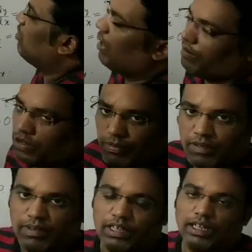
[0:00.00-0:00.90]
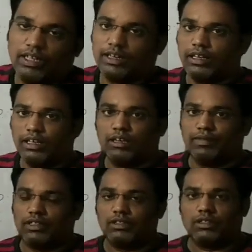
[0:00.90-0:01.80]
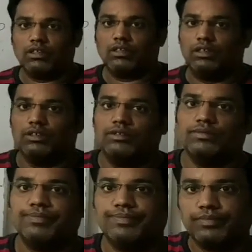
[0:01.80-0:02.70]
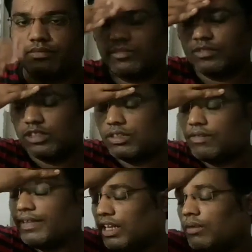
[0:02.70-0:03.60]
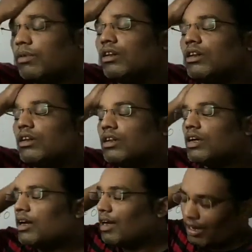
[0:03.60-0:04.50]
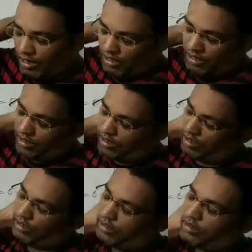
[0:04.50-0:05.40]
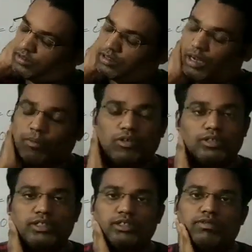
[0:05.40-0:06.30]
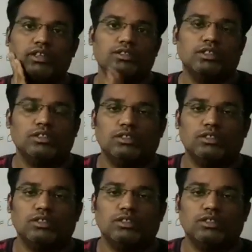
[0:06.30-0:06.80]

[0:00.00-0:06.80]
to be very clear with the variable and composite differentiation.